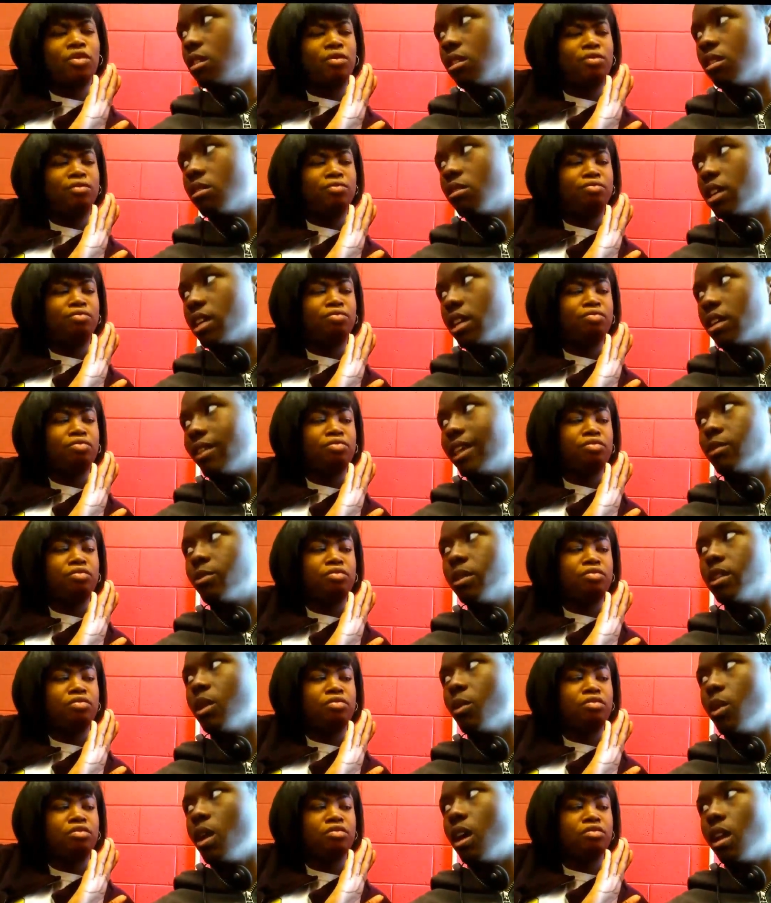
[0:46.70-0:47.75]
Speaker 1: no, you don't get it.
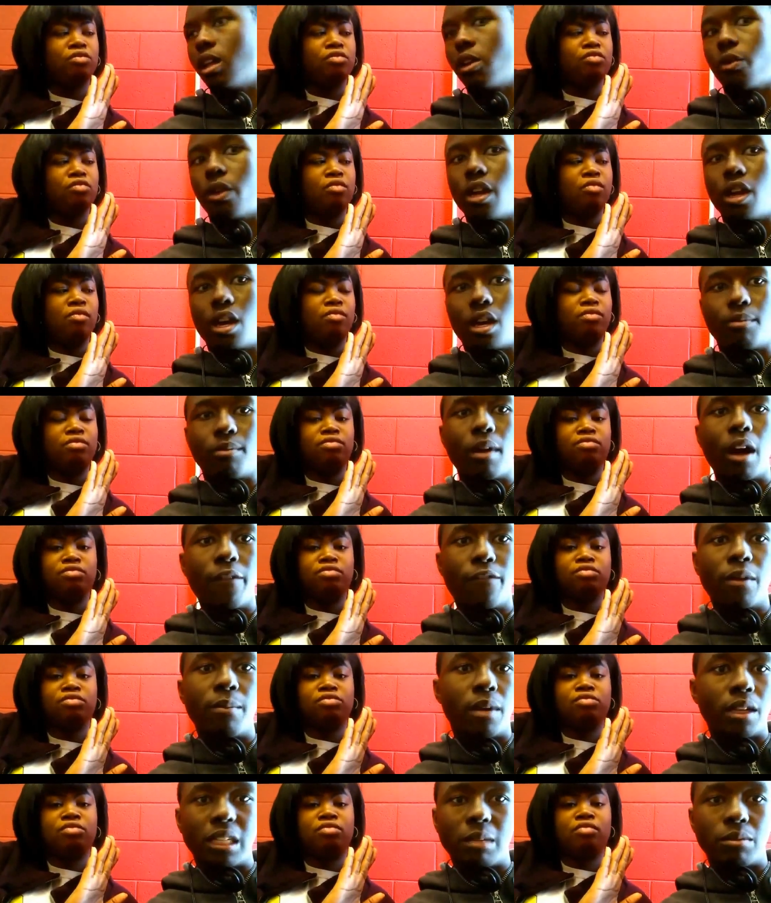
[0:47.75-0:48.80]
That's one thing we all agree on.
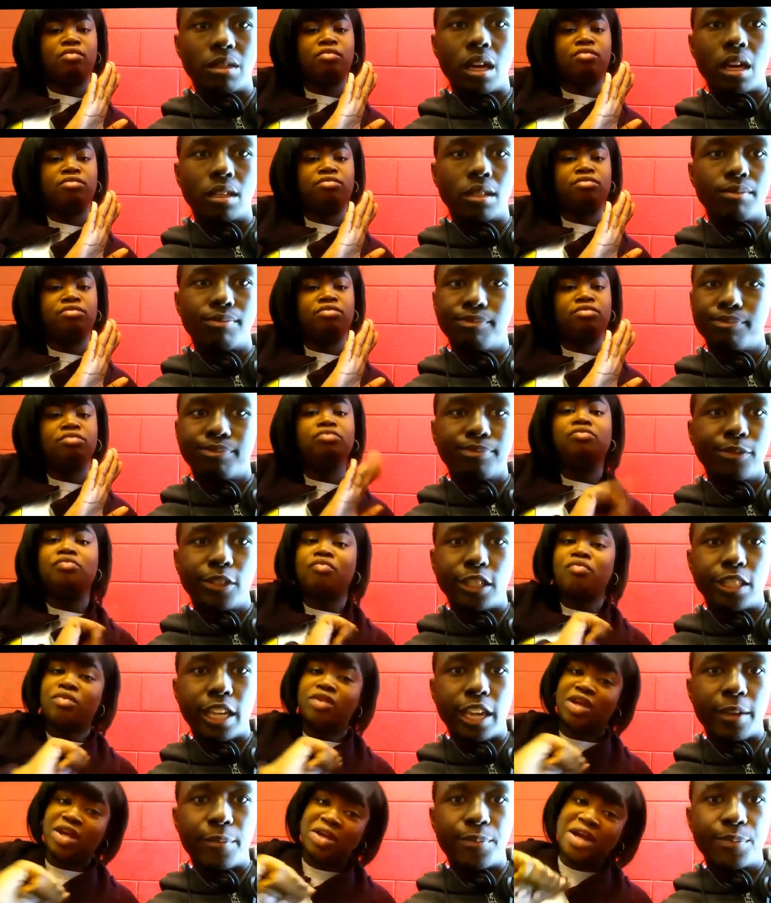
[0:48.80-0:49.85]
Our football team sucks.
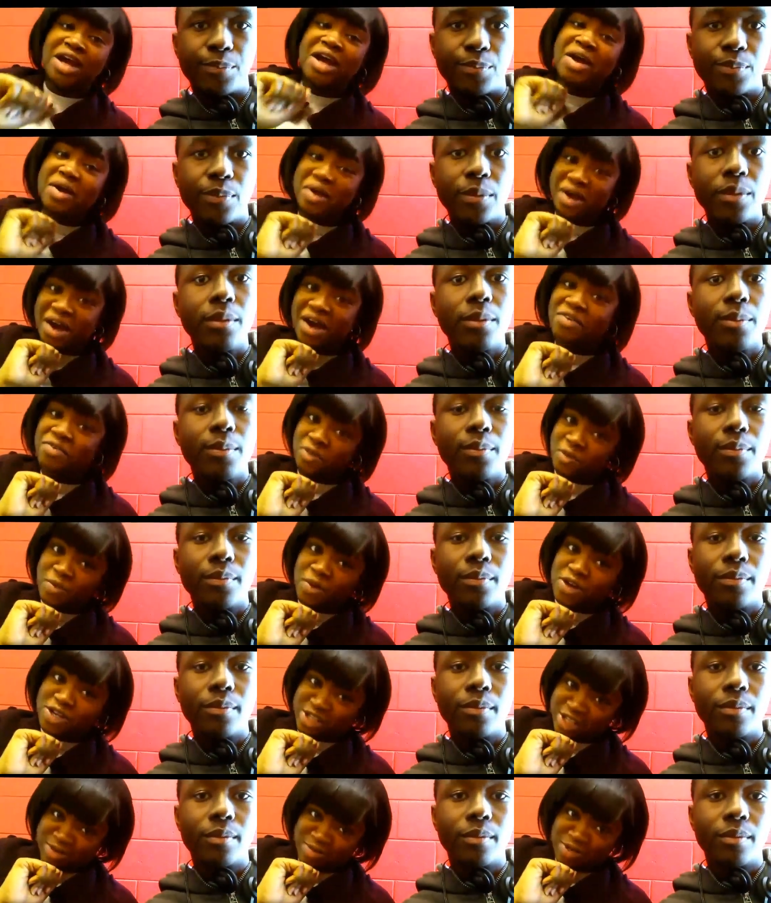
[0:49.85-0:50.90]
Just saying.
Speaker 2: Our
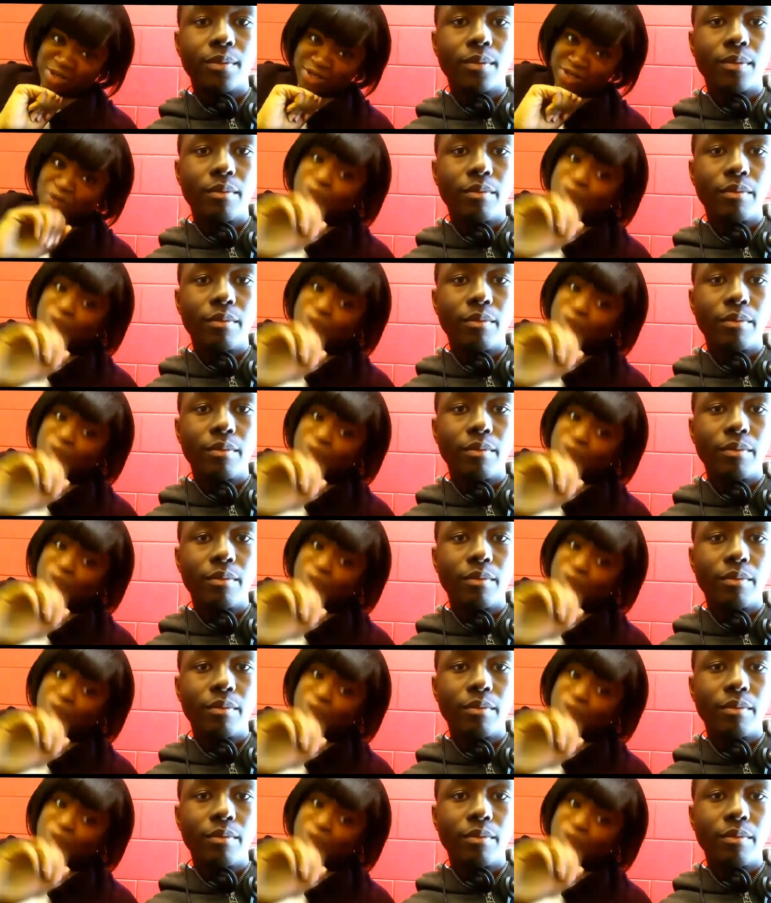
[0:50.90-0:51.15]
football team